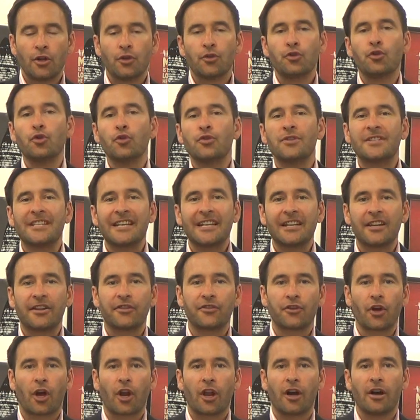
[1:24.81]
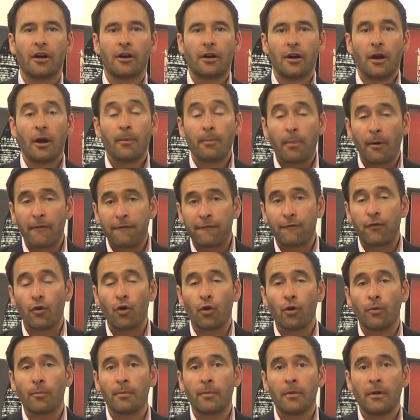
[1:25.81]
New Zealand dollar
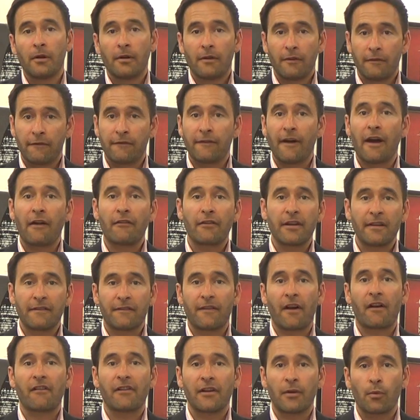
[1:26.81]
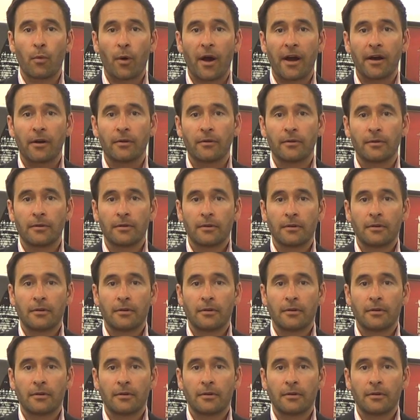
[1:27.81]
perform very, very well.